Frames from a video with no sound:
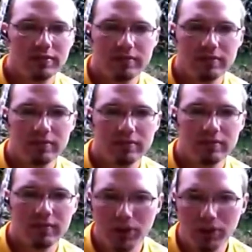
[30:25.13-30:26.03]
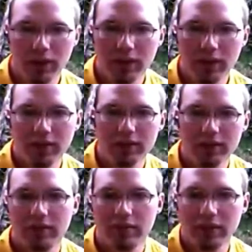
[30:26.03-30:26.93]
opportunity to
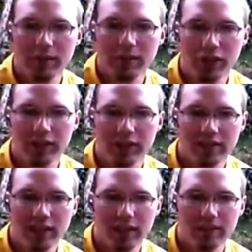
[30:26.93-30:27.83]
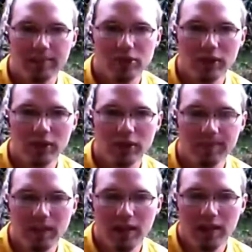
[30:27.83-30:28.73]
come and check this out. So
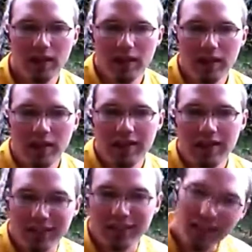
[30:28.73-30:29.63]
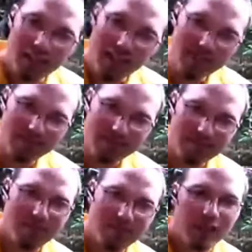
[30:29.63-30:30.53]
again,
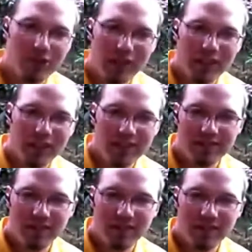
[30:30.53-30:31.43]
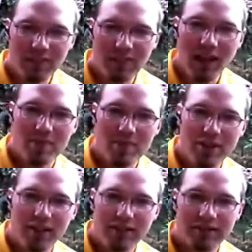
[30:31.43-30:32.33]
Phoenix Aurelius, live from the
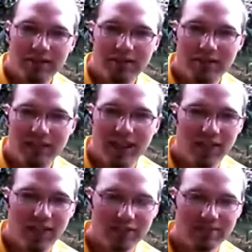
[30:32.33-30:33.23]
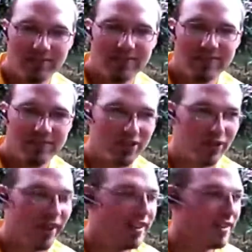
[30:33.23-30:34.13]
Amazon, having a
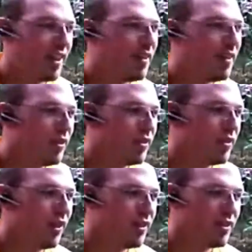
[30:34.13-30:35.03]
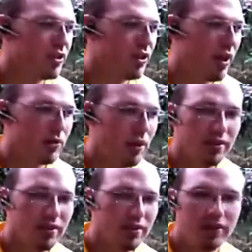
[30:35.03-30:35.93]
great time here in all of this tropical
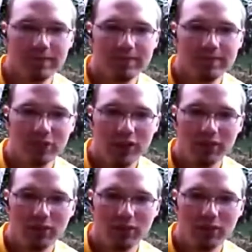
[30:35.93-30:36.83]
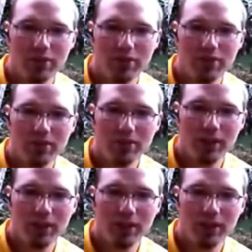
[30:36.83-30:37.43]
weather, and looking forward to